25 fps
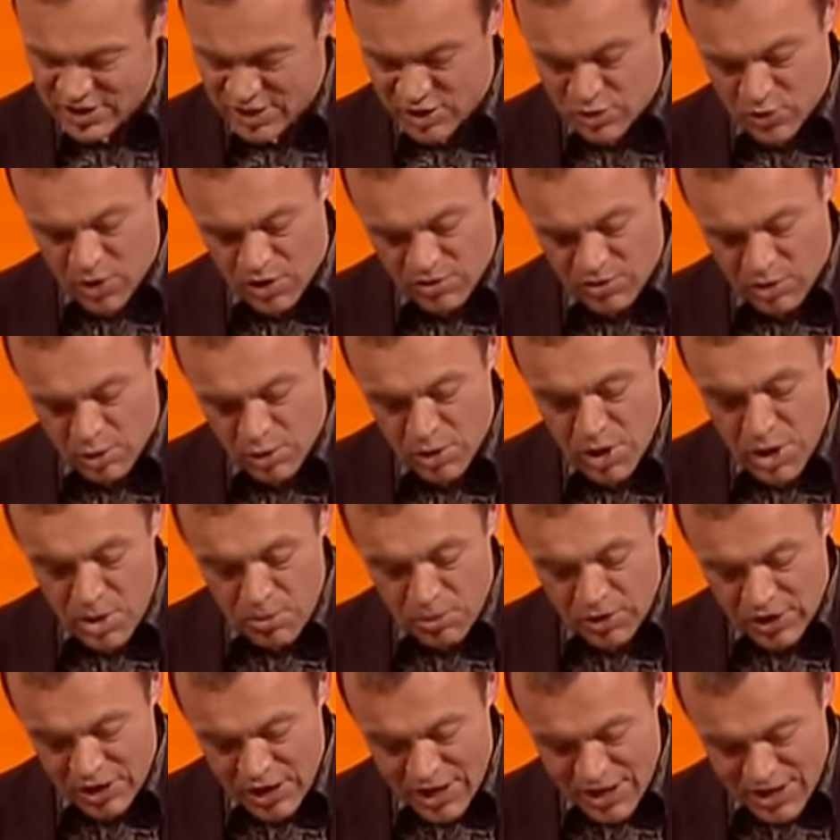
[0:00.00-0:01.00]
is quite wrong.
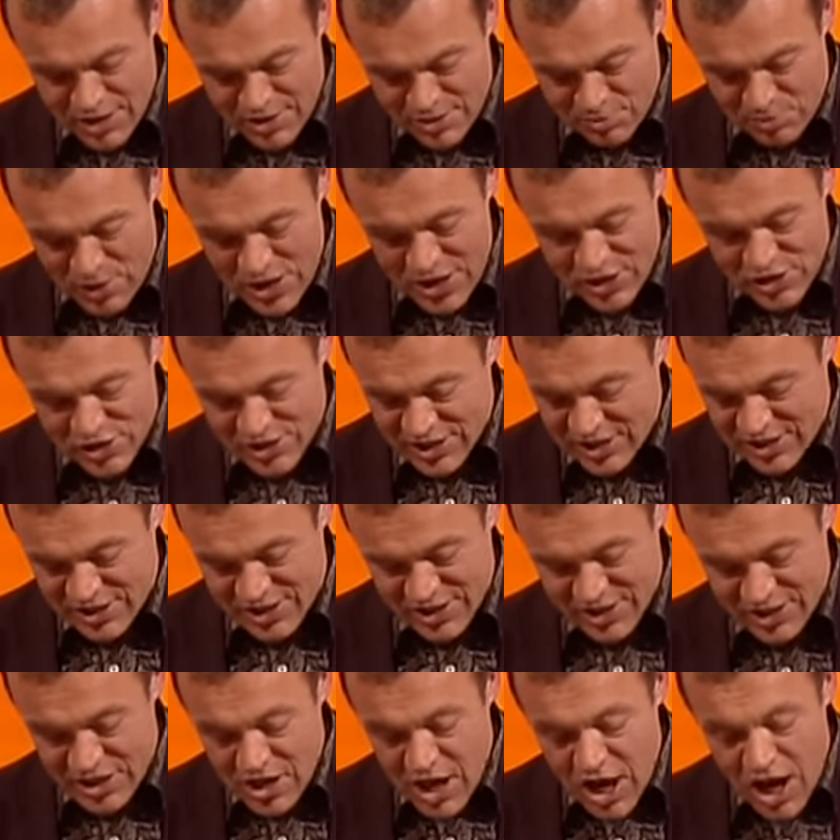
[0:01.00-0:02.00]
But page
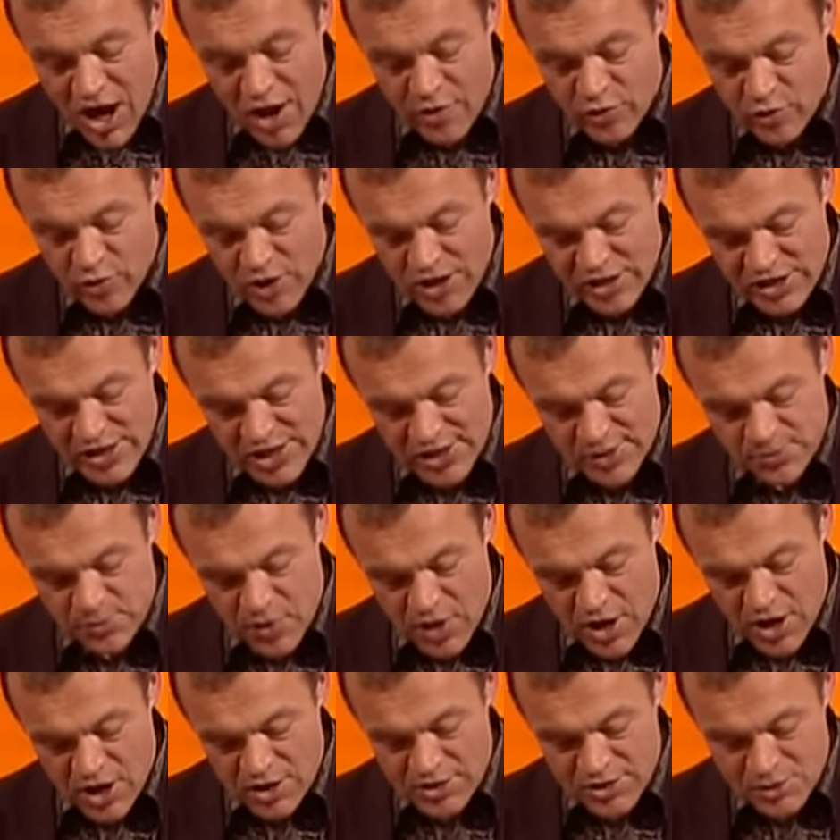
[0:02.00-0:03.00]
60, after 8 days
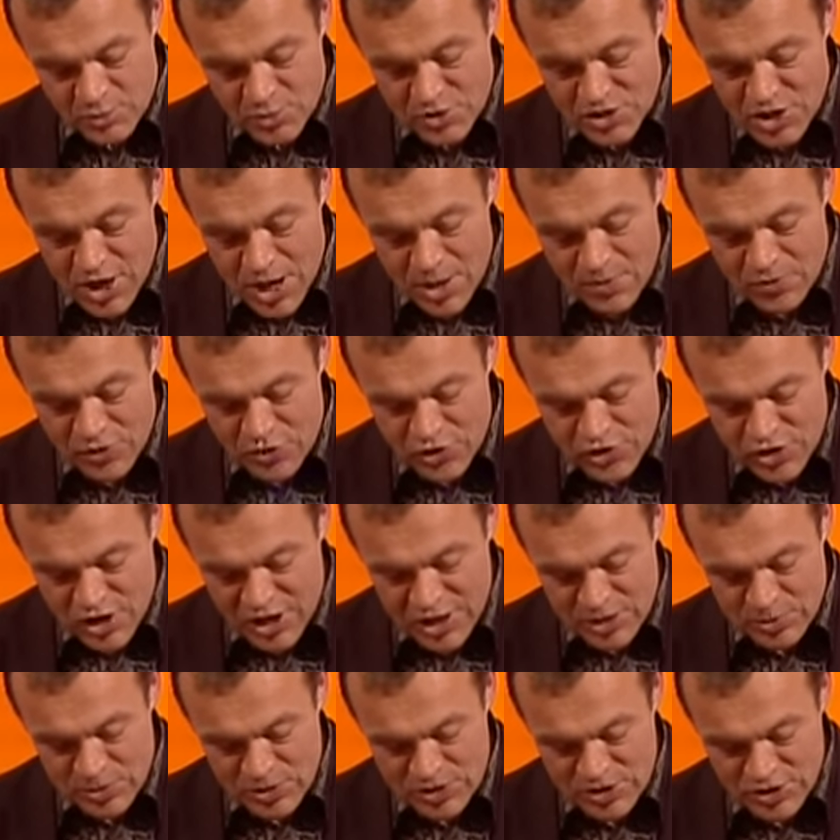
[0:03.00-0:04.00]
passed, it was time for the
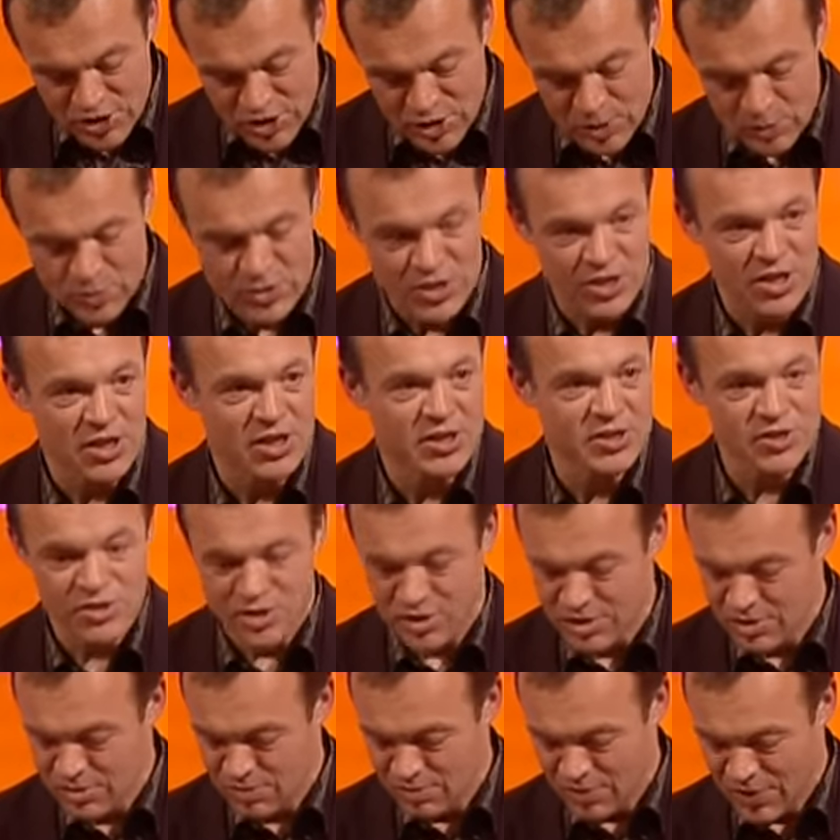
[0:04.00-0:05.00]
child to be
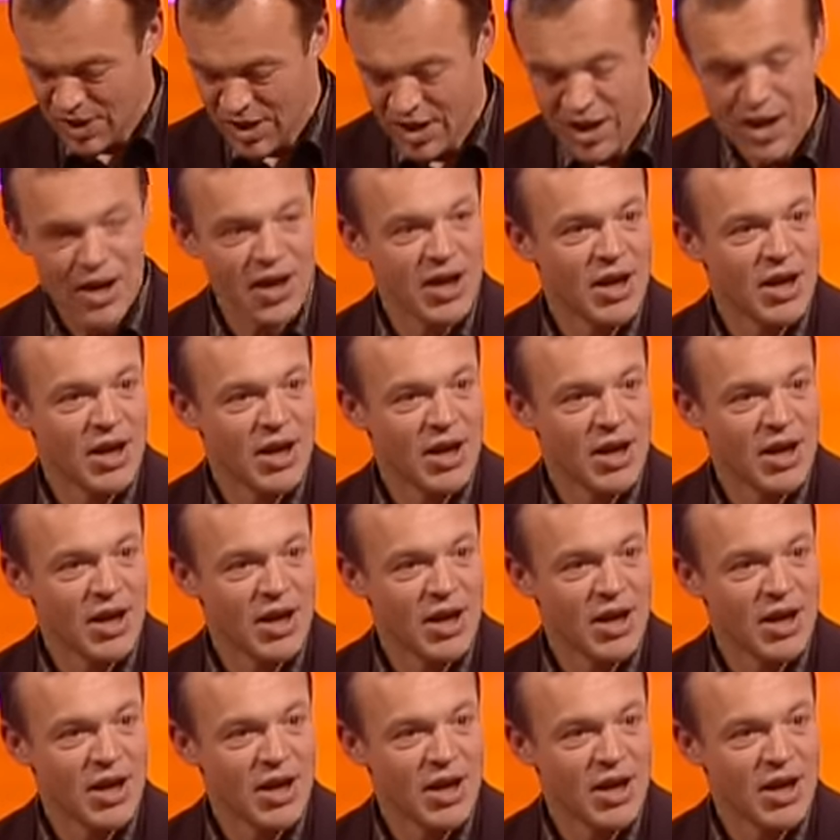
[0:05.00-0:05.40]
circumcised. No!